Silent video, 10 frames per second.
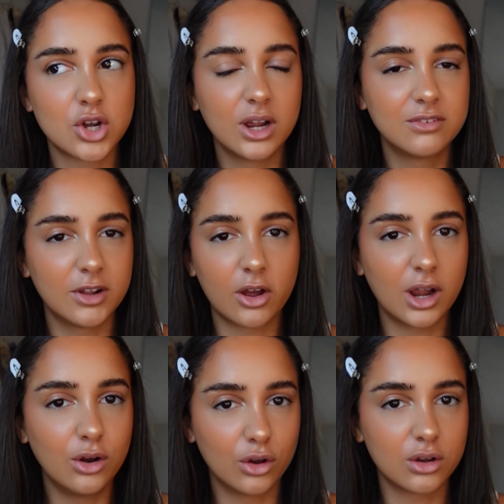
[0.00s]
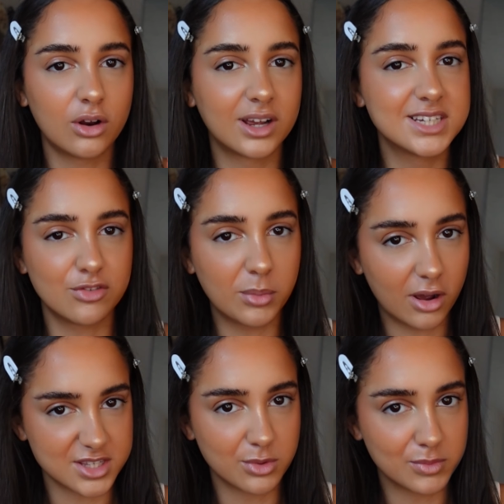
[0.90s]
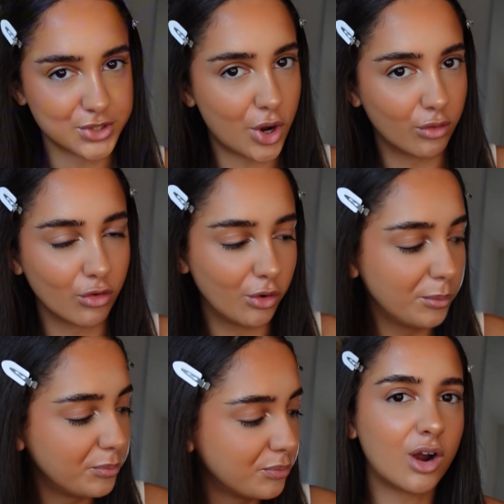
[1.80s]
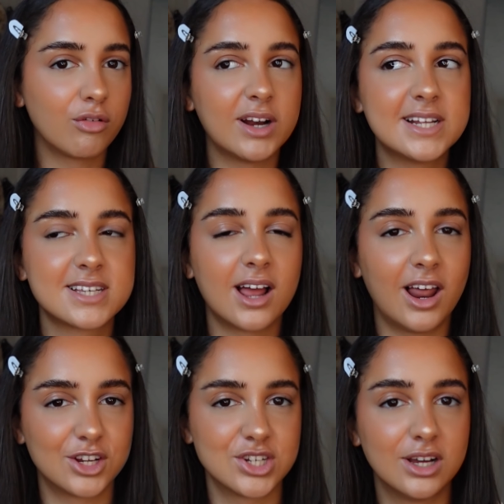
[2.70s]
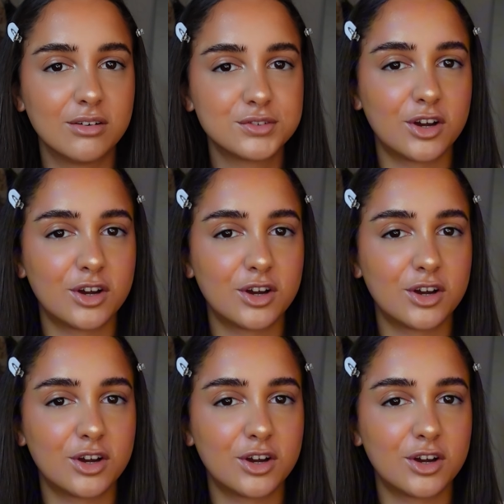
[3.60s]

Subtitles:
I feel like I look like a different person with mascara on. I really need to get a lash lift.